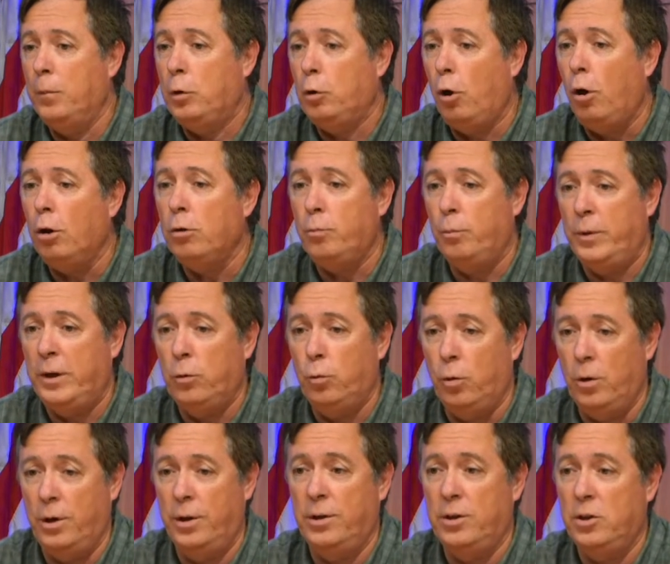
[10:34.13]
told me
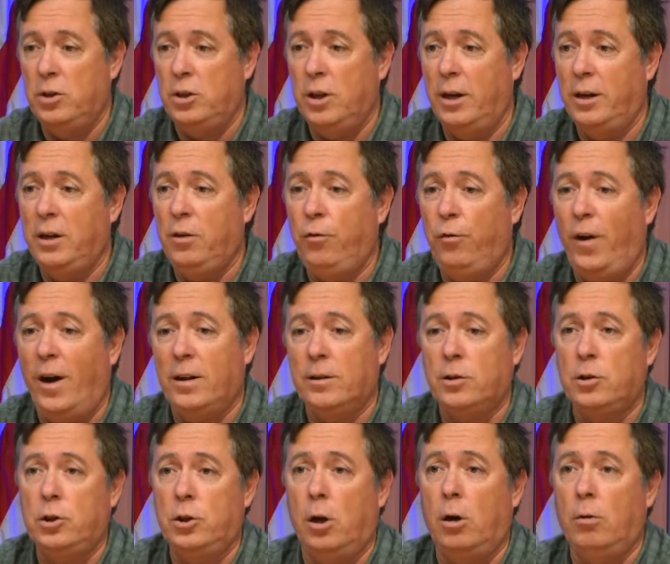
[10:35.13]
was that he
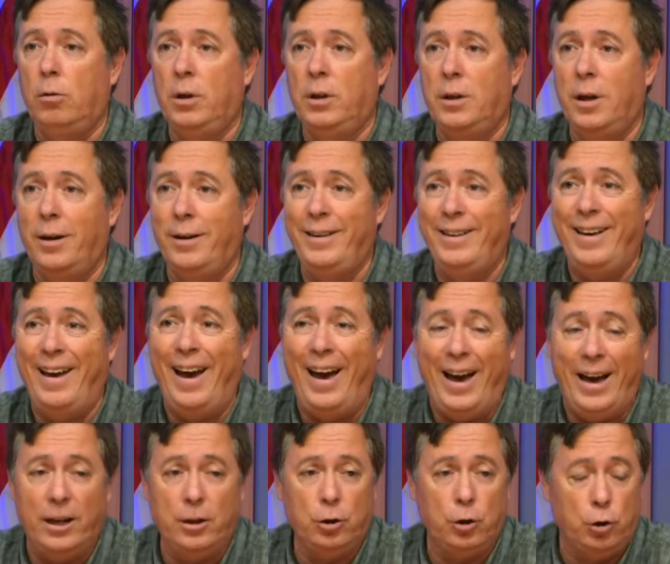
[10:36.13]
felt sorry that he
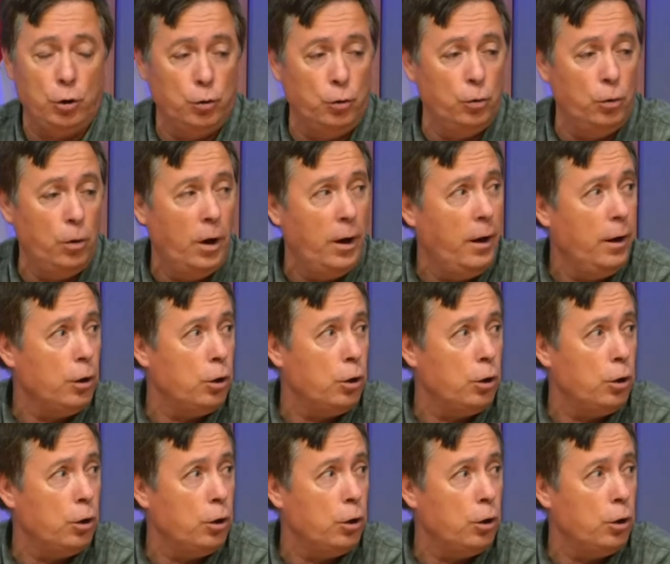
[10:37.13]
had to